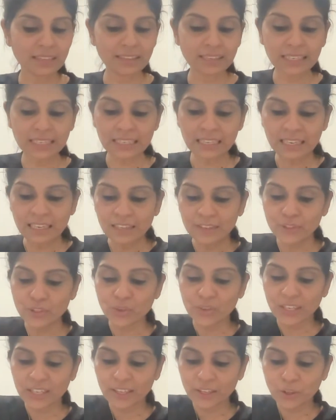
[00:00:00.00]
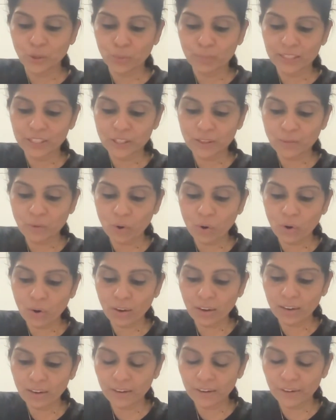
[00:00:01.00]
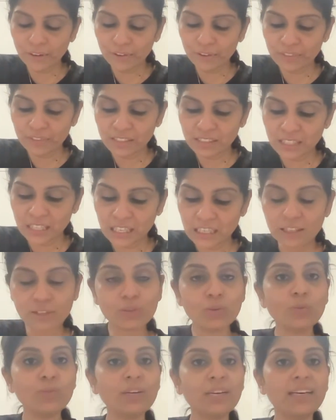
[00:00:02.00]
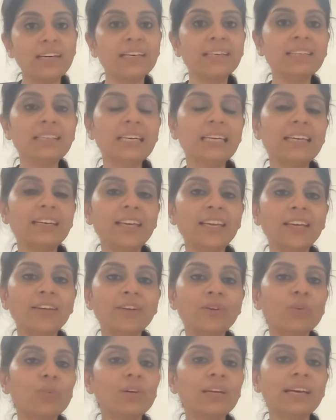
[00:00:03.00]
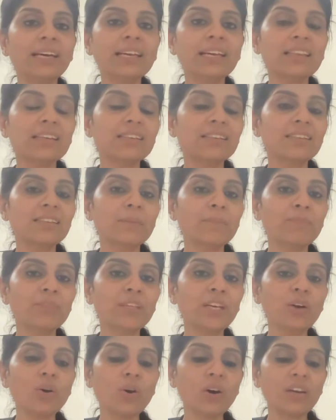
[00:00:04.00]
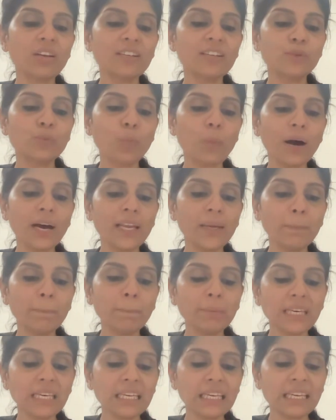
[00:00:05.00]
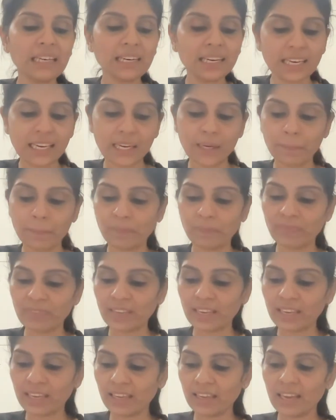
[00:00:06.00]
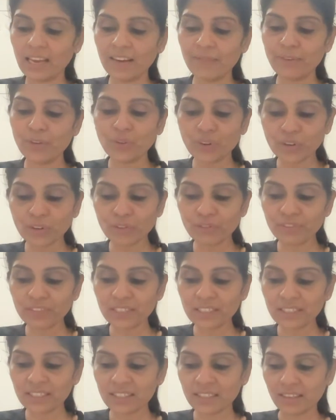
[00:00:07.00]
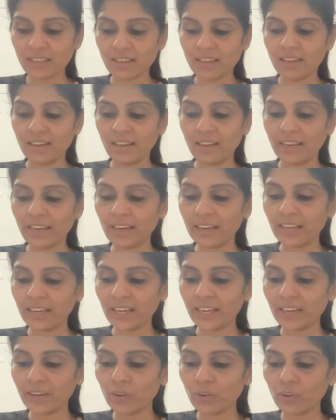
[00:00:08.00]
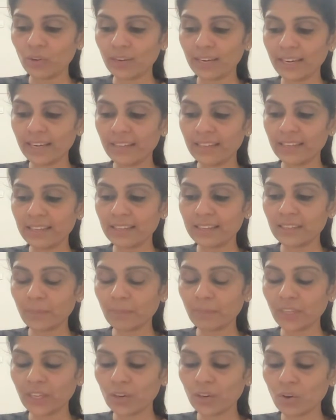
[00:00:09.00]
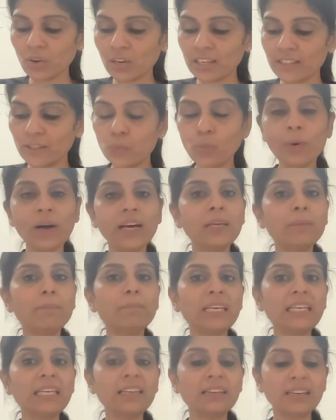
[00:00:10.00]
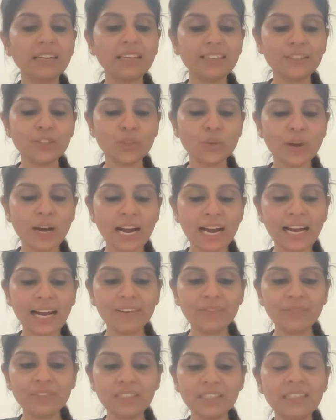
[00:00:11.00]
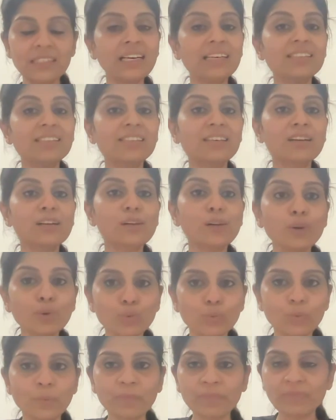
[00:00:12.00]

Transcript: right so you must have all heard of this keto diet in keto diet there is something called as one meal a day have you heard of it yeah keto diet there is something called as one meal a day so have this as a clue